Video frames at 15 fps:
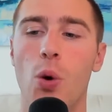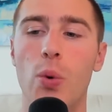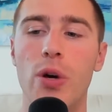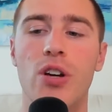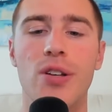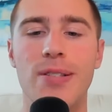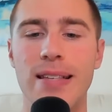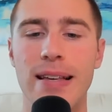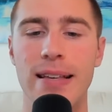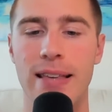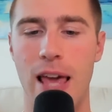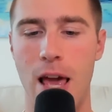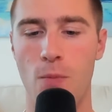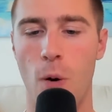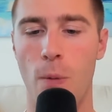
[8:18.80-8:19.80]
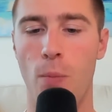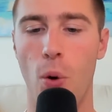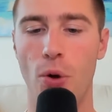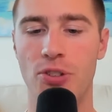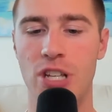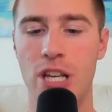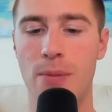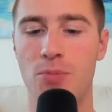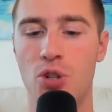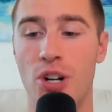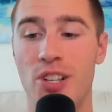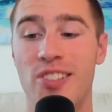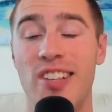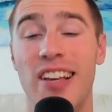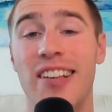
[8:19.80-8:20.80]
we could see a game where both teams
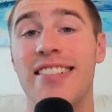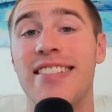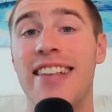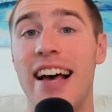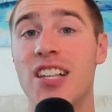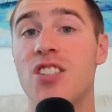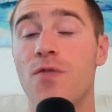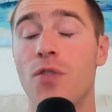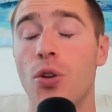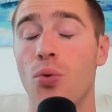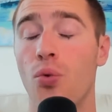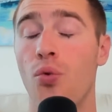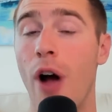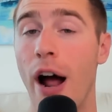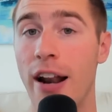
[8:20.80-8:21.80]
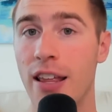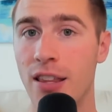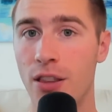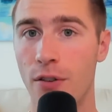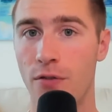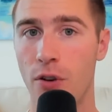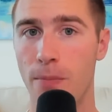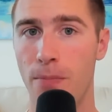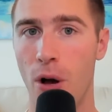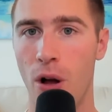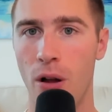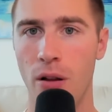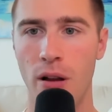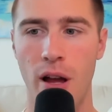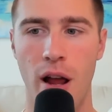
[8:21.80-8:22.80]
are successful running the
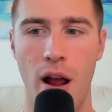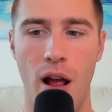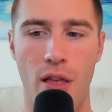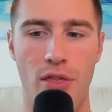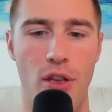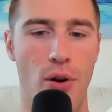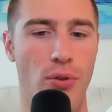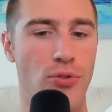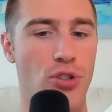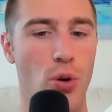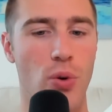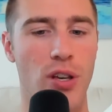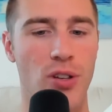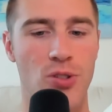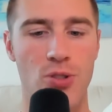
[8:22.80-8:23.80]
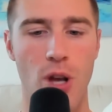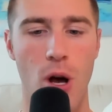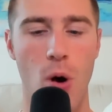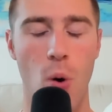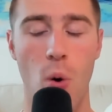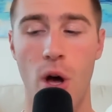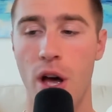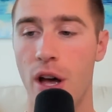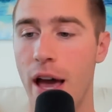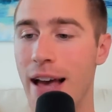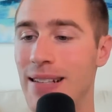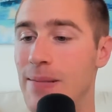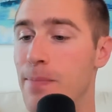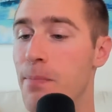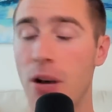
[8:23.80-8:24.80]
football. They're doing so
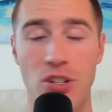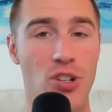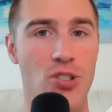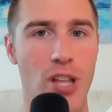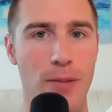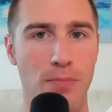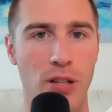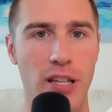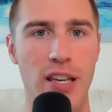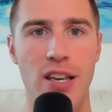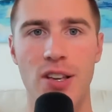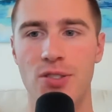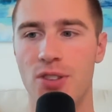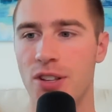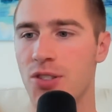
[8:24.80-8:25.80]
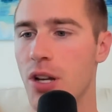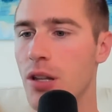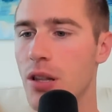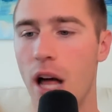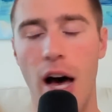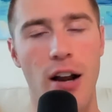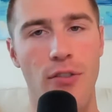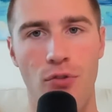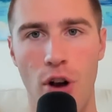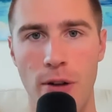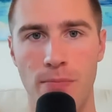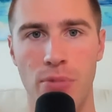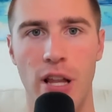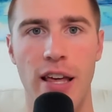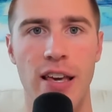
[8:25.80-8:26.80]
as much as they please. It's a lot of
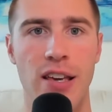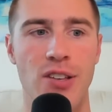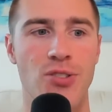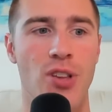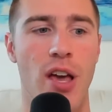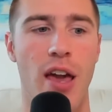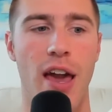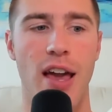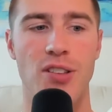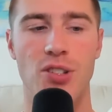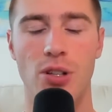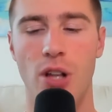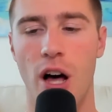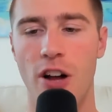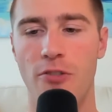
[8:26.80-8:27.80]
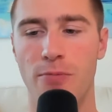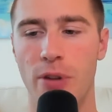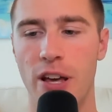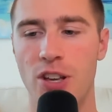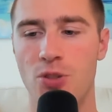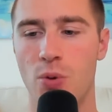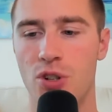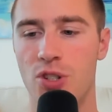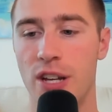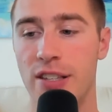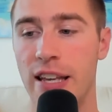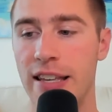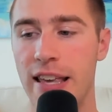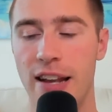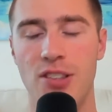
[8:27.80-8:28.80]
run plays. It's a lot of plays where it's
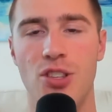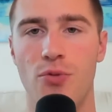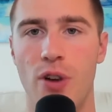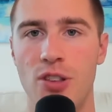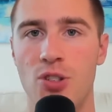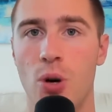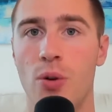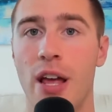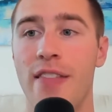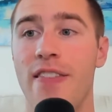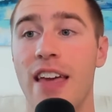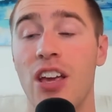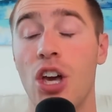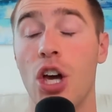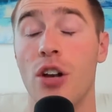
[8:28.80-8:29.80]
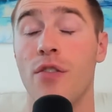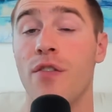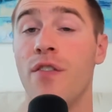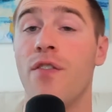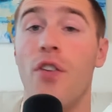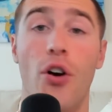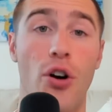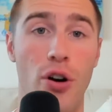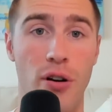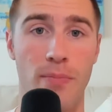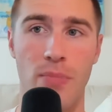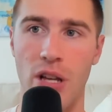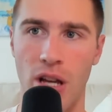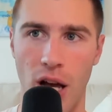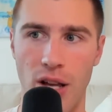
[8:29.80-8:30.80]
like they get into the red zone and they
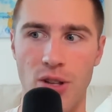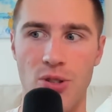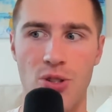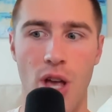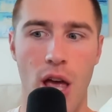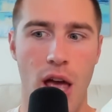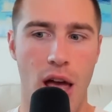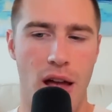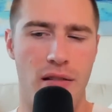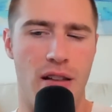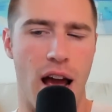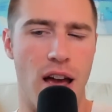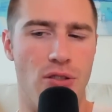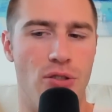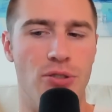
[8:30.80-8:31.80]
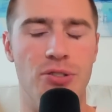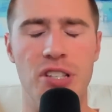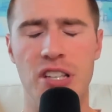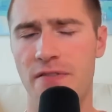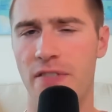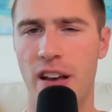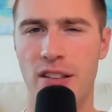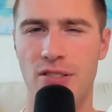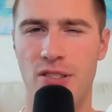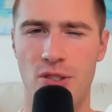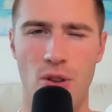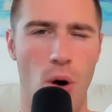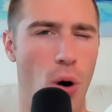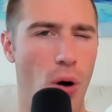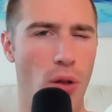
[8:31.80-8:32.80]
convert because neither defense
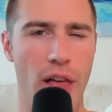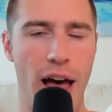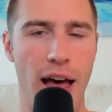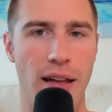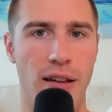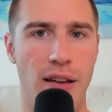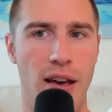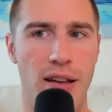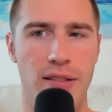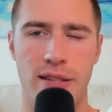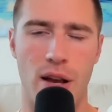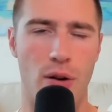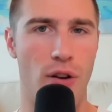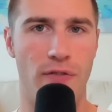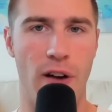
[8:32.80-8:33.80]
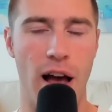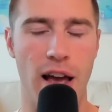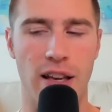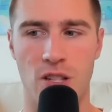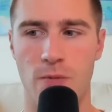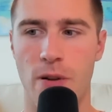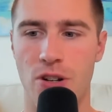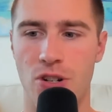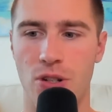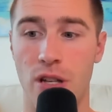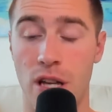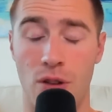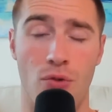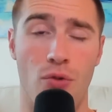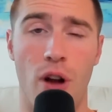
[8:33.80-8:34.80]
is all that terrifying,
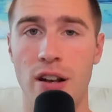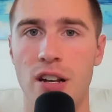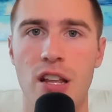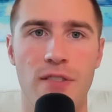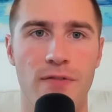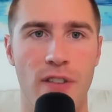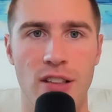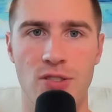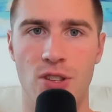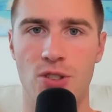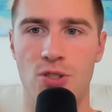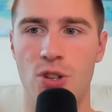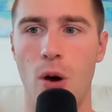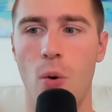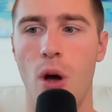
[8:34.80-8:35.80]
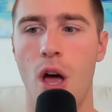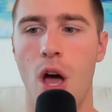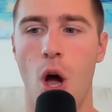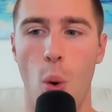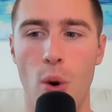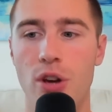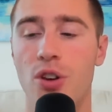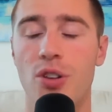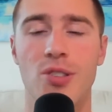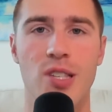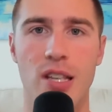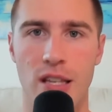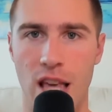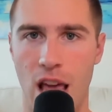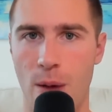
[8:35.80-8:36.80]
especially in run defense. And so we could
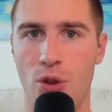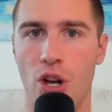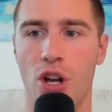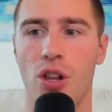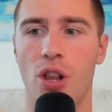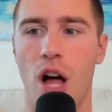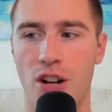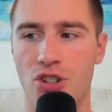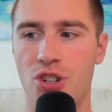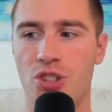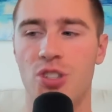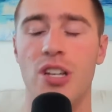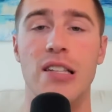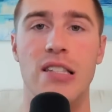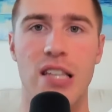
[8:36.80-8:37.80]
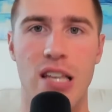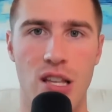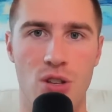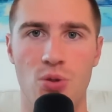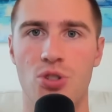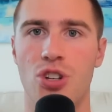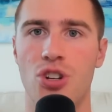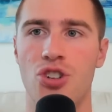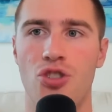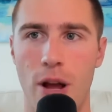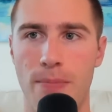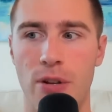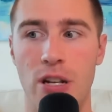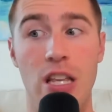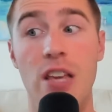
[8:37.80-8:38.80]
see a game where the clock just continues to
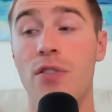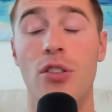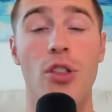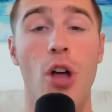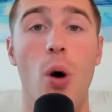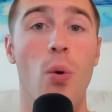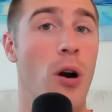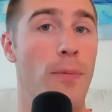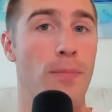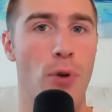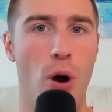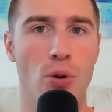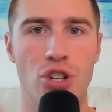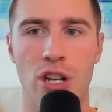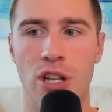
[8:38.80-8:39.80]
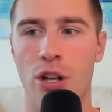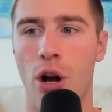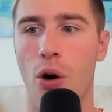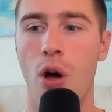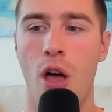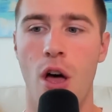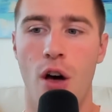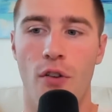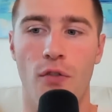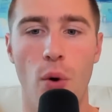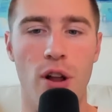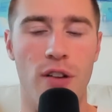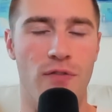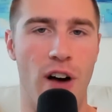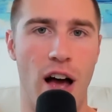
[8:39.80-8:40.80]
drip. And even though we're approaching, you know,
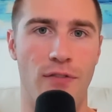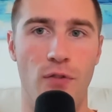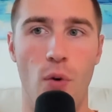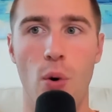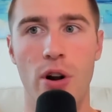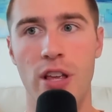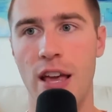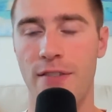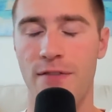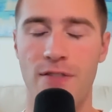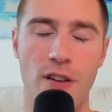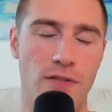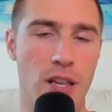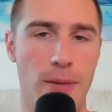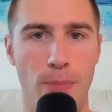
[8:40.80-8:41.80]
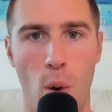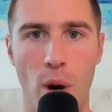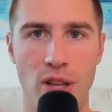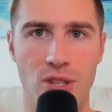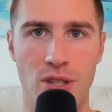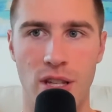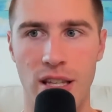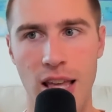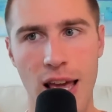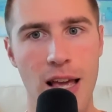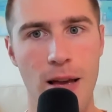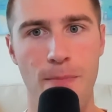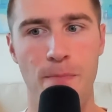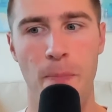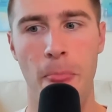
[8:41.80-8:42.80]
45, 48, 50 points in the
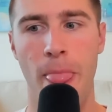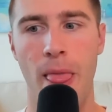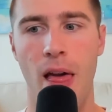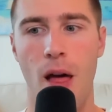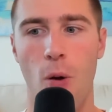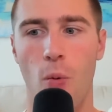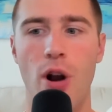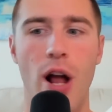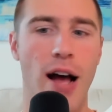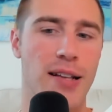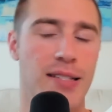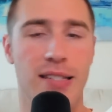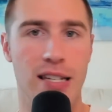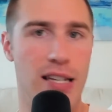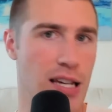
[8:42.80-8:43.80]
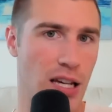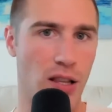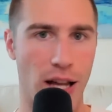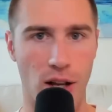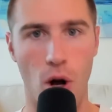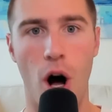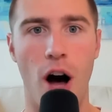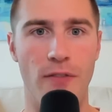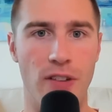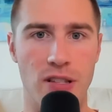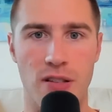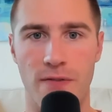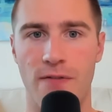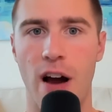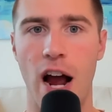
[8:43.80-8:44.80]
game, we're not seeing like
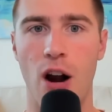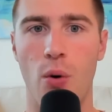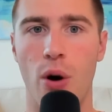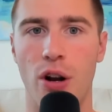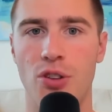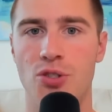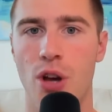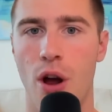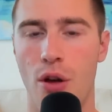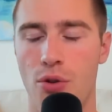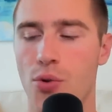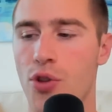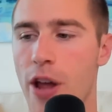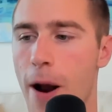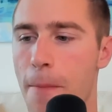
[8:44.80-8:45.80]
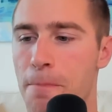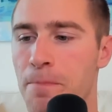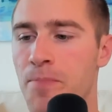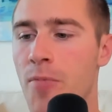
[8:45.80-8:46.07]
offensive fireworks through the air.